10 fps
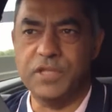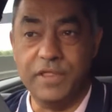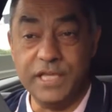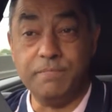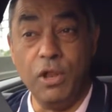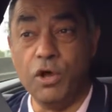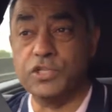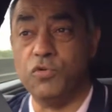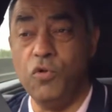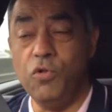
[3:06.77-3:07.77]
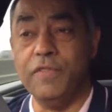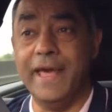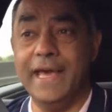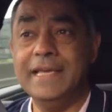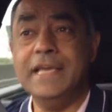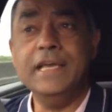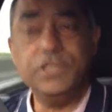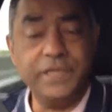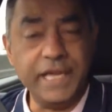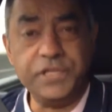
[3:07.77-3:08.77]
So these blogs are all there
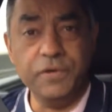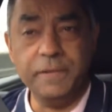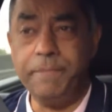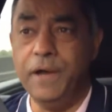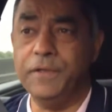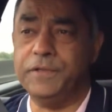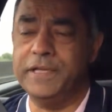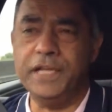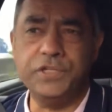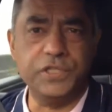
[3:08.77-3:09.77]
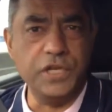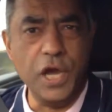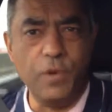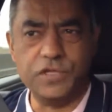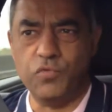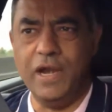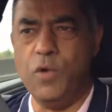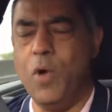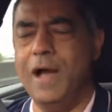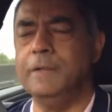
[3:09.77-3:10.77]
to get you on the path, to get you to know us
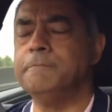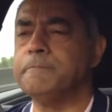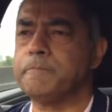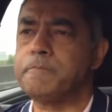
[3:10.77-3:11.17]
really well,